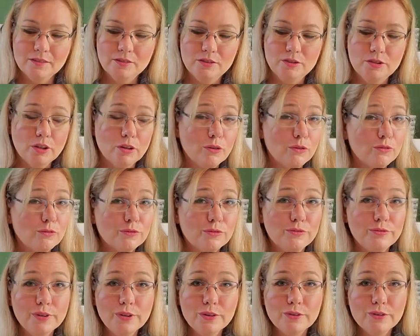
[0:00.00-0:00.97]
Don't
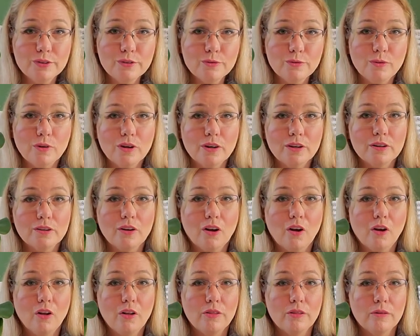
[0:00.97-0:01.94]
fill your water
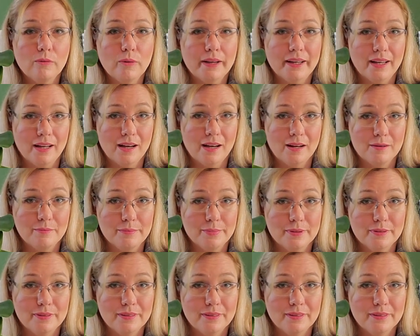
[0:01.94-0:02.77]
all the way up.